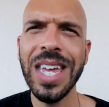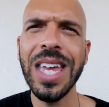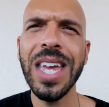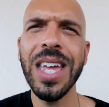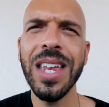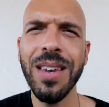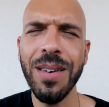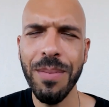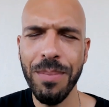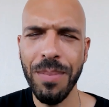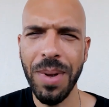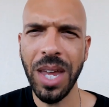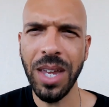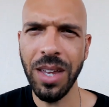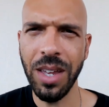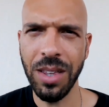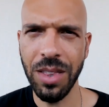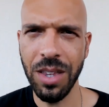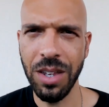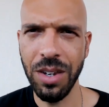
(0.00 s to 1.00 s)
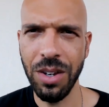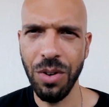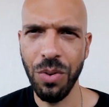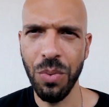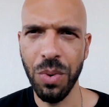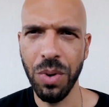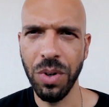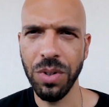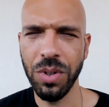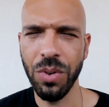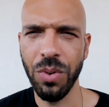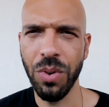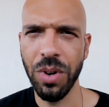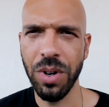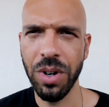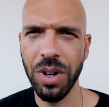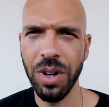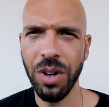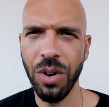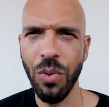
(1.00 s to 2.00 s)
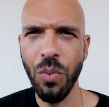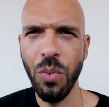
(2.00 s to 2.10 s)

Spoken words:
in making the new world order